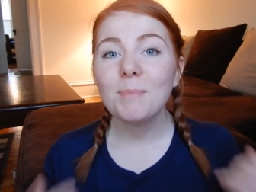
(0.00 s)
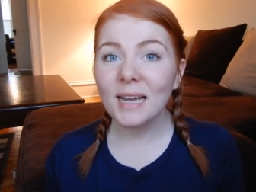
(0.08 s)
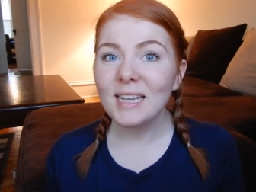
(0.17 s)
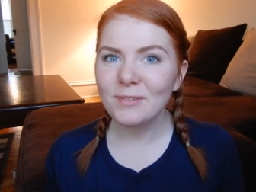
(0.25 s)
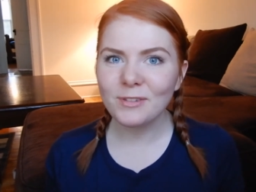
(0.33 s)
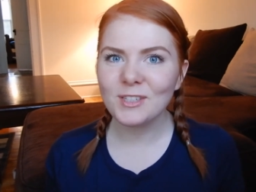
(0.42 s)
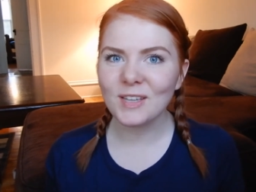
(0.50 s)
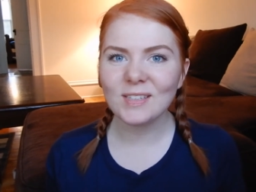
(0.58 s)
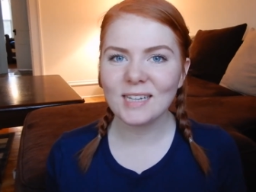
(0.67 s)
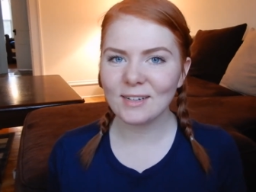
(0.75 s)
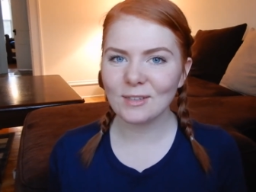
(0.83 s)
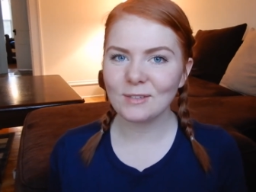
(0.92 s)
But if you saw
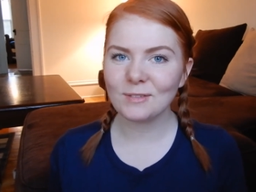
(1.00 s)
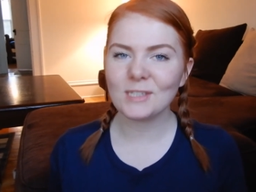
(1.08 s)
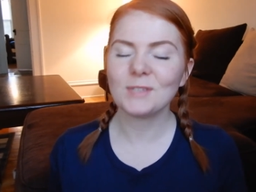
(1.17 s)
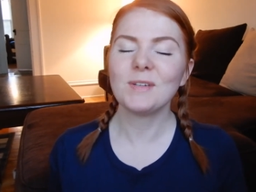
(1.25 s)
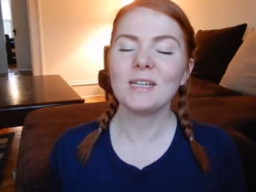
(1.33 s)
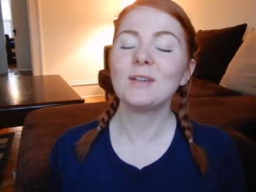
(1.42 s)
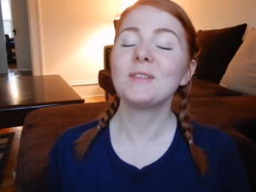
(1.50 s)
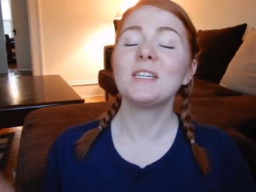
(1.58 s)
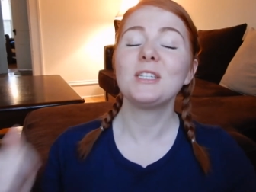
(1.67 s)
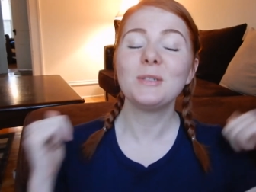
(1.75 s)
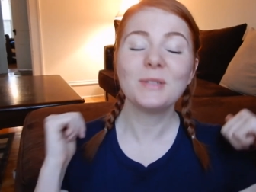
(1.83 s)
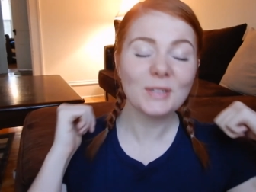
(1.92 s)
the title of this video,
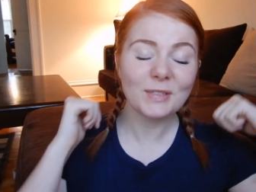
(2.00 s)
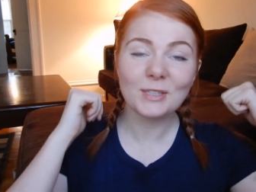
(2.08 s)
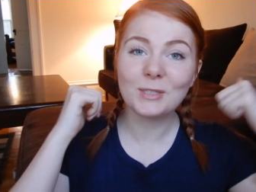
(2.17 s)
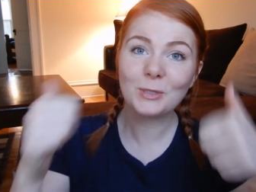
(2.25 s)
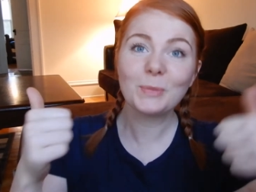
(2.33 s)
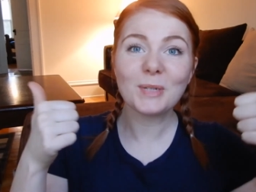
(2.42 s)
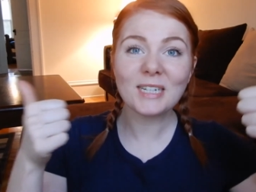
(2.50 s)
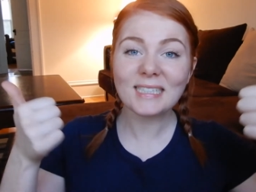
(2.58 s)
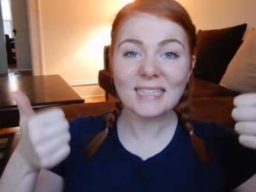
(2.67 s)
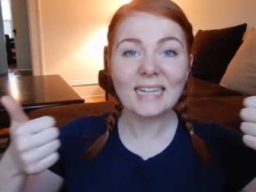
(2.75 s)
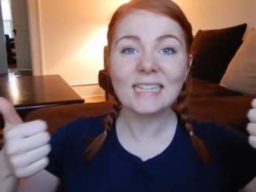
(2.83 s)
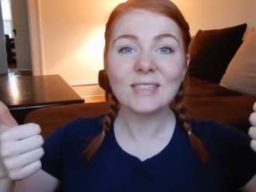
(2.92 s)
then you know the super
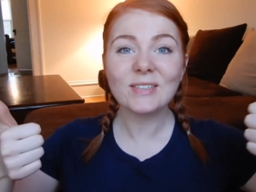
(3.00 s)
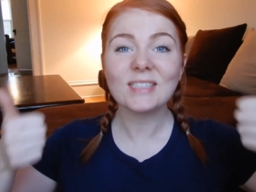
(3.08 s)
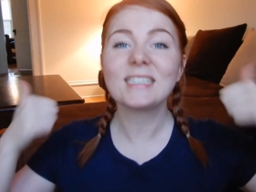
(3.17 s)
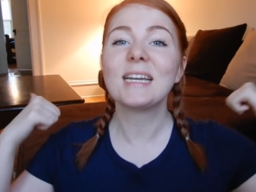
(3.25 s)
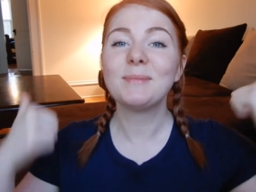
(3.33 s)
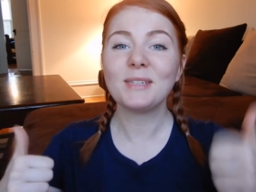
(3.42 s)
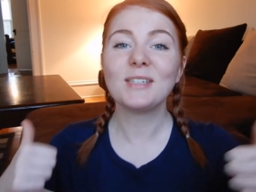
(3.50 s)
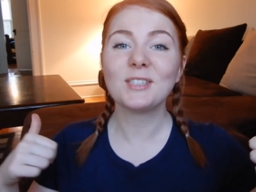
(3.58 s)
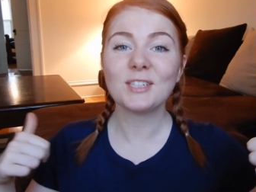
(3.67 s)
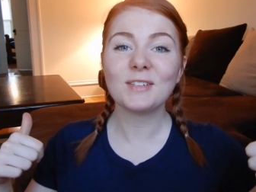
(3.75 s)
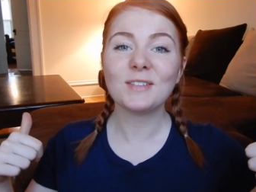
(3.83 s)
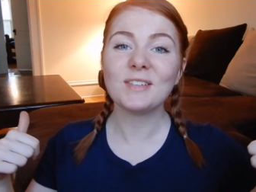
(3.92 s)
exciting news that I'm here to
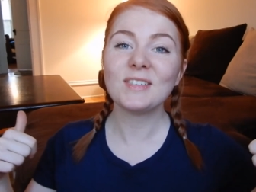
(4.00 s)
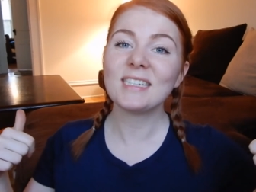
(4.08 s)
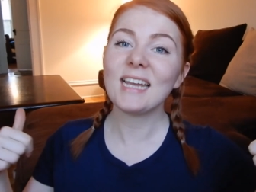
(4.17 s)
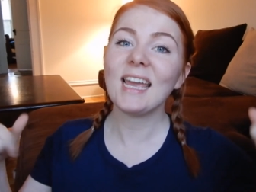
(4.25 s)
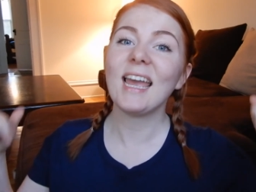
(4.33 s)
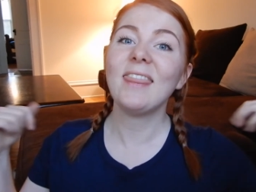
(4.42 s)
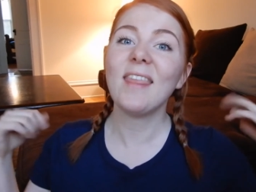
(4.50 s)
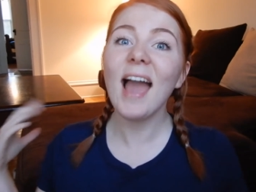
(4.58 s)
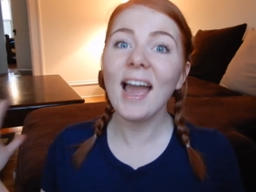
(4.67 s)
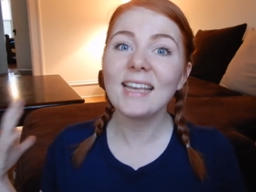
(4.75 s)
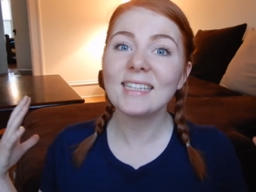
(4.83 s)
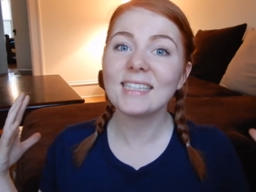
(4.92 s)
share with you today, and
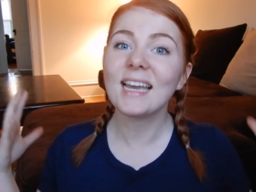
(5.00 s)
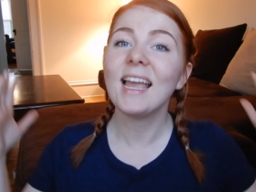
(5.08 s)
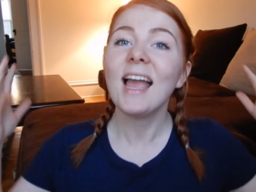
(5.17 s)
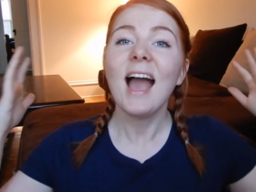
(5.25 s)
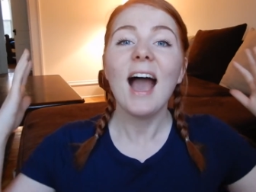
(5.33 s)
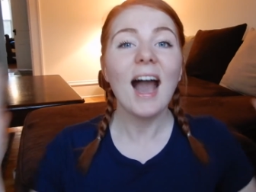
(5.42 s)
that is that